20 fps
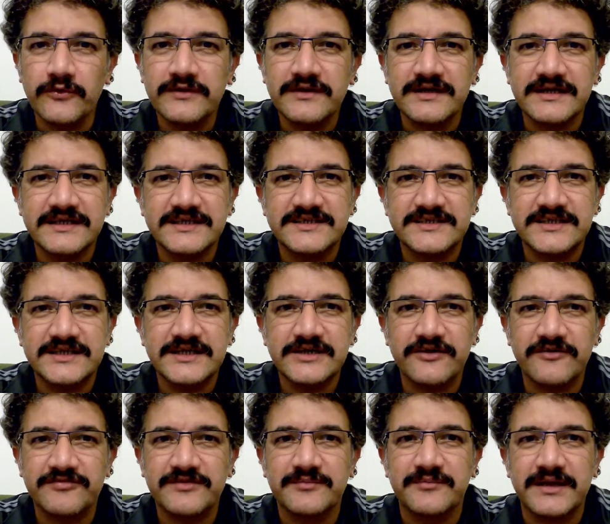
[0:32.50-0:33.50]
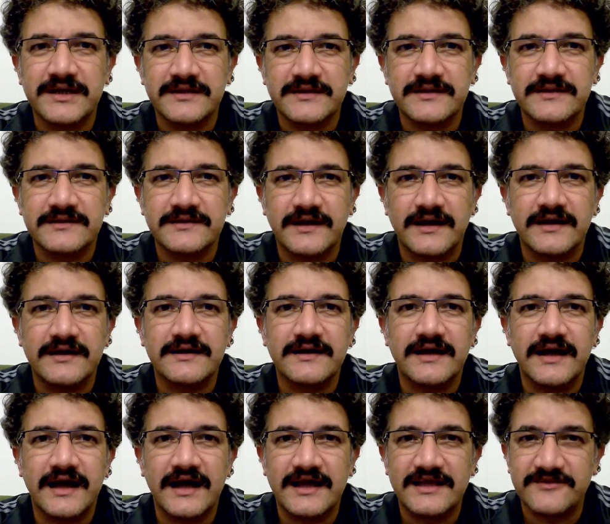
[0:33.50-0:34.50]
the history of the Mahindra Thar
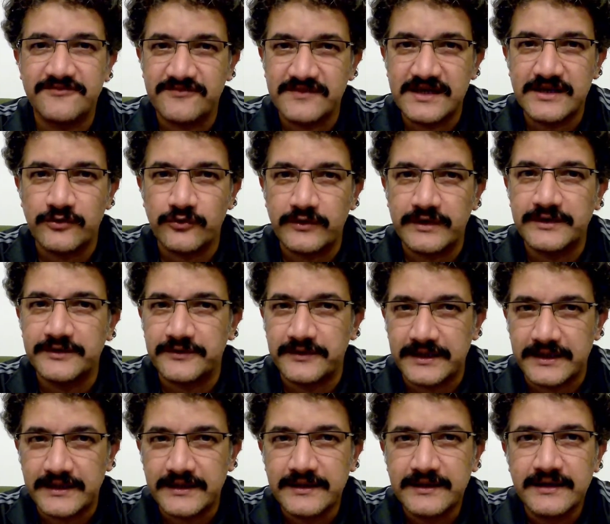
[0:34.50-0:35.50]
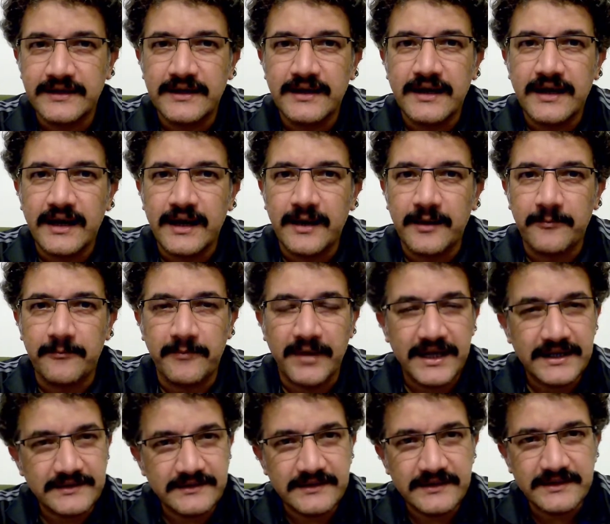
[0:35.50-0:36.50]
as we know it today.
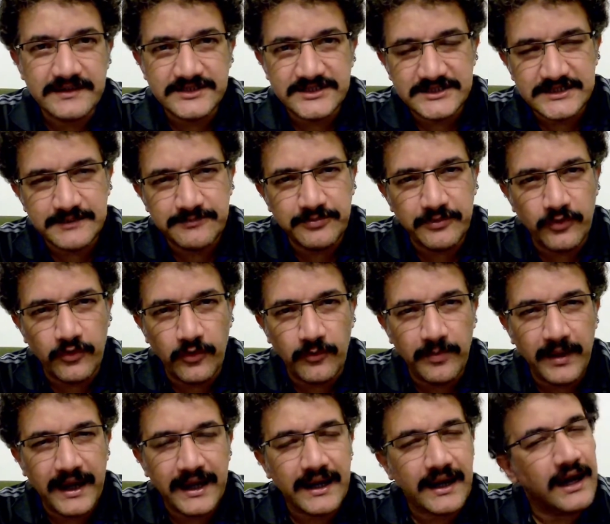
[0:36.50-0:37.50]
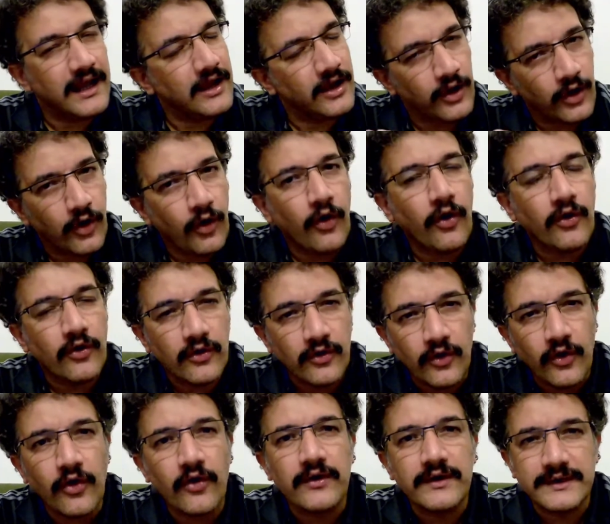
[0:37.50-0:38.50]
Mahindra and Jeep go back a
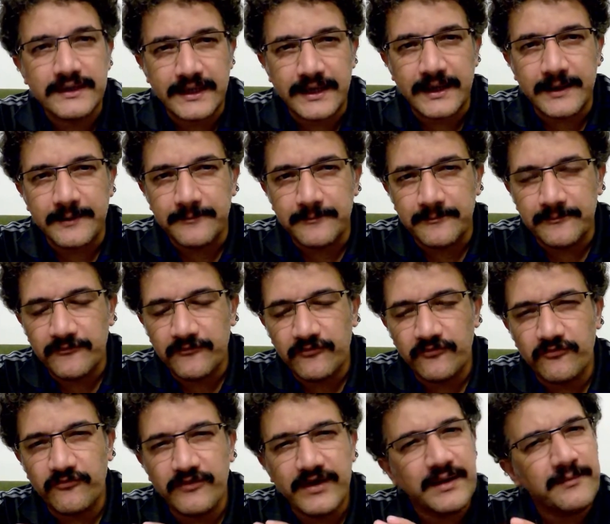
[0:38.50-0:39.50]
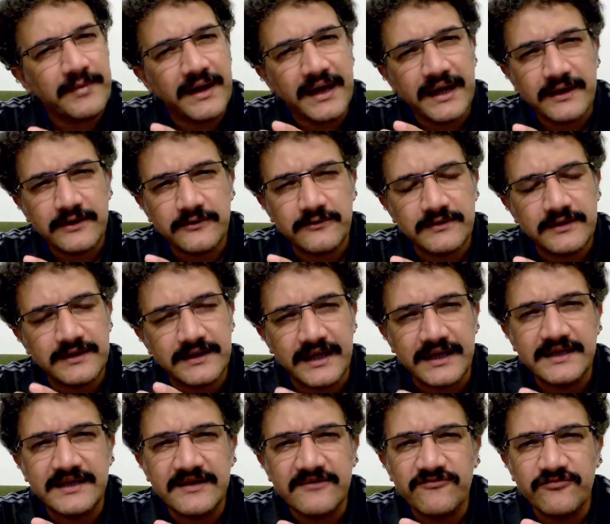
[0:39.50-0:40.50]
long time, way back to the
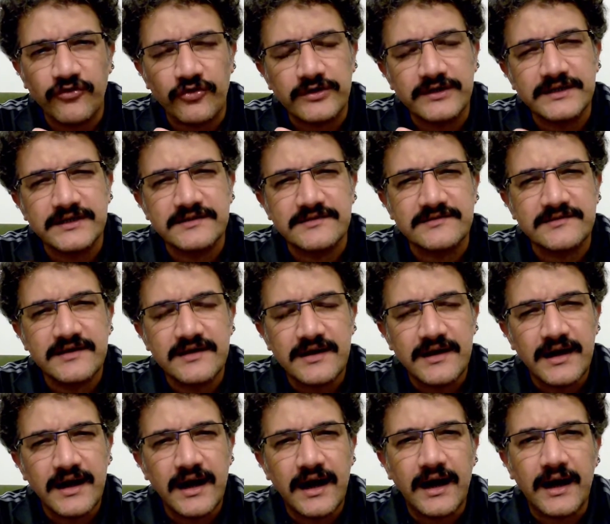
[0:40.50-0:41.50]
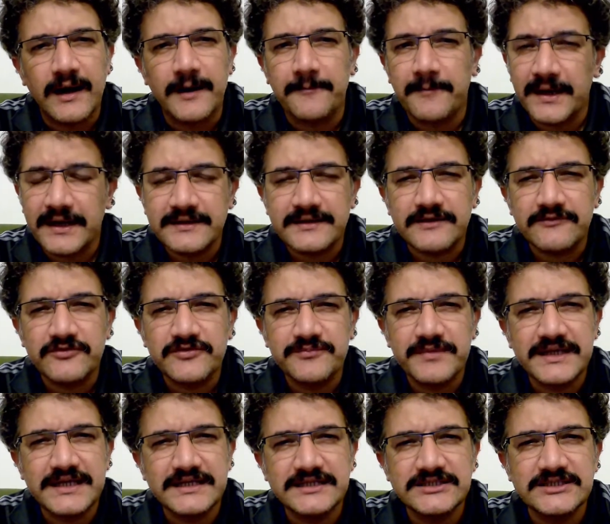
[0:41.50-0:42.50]
1940s. Mahindra was
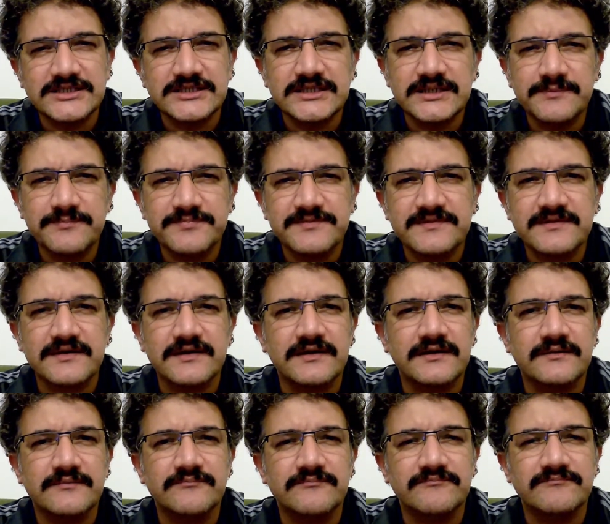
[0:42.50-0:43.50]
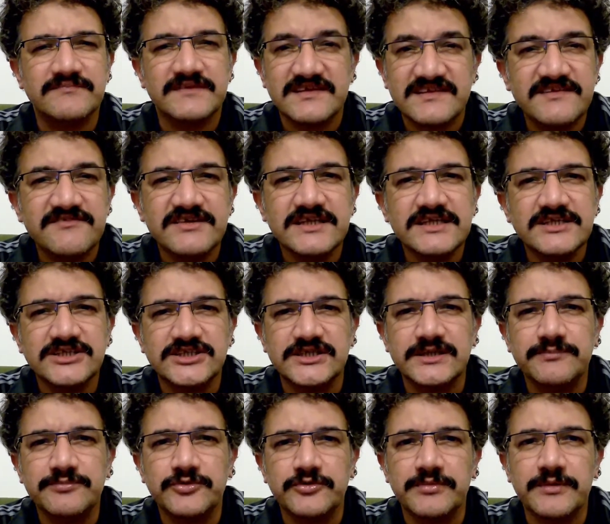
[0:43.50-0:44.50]
making Jeeps, the civilian
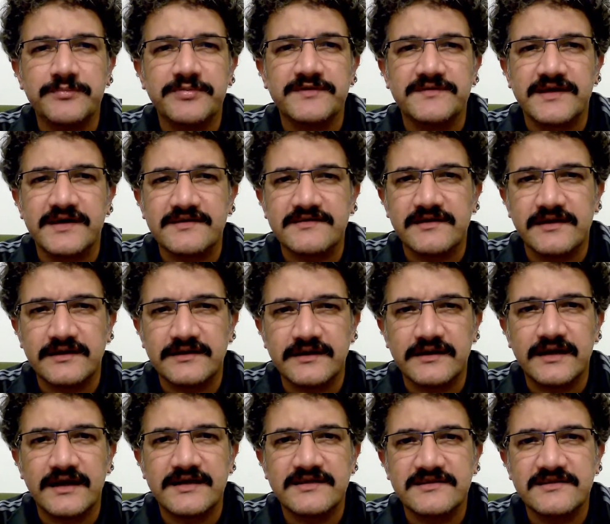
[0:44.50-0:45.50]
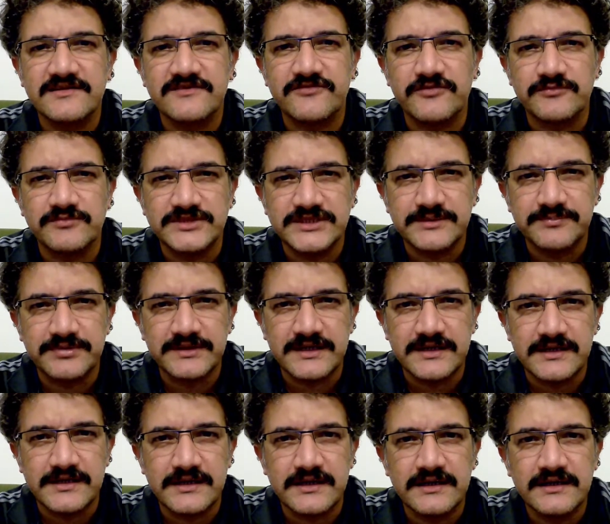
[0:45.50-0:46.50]
Jeep to be precise, under license from Jeep in
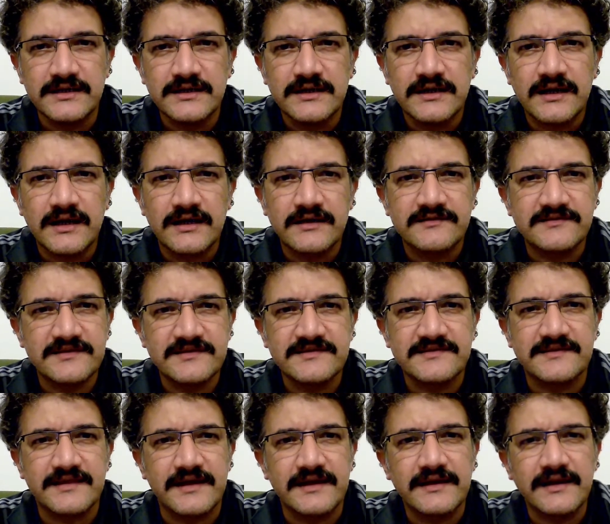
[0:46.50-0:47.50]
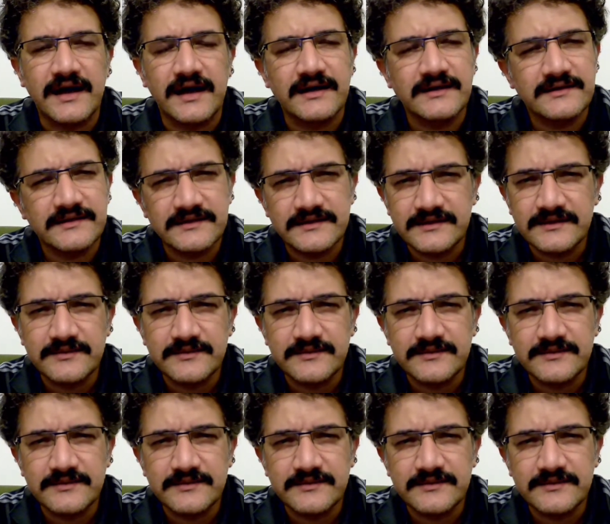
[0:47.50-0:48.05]
India since then until the